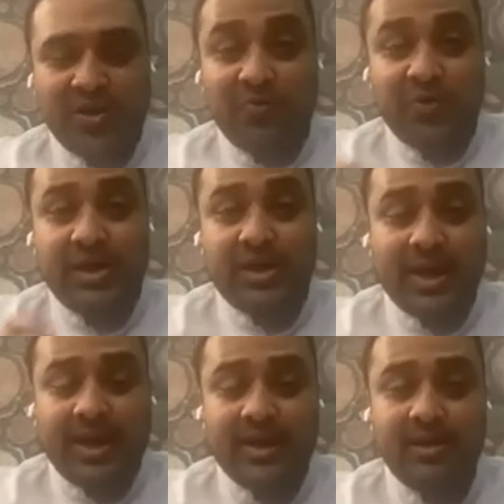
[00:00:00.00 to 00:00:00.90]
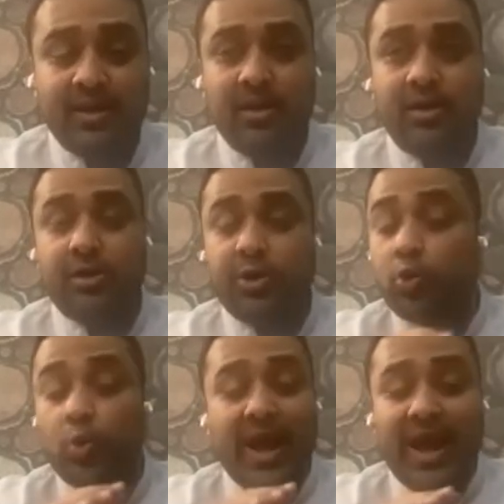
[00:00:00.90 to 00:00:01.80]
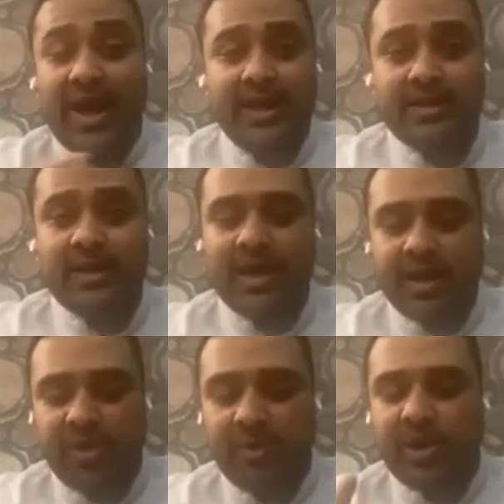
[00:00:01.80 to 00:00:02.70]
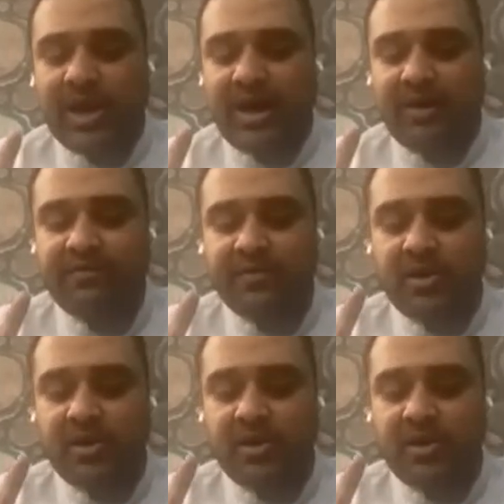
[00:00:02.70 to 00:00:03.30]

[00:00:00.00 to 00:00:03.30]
we can do anything. Like, people have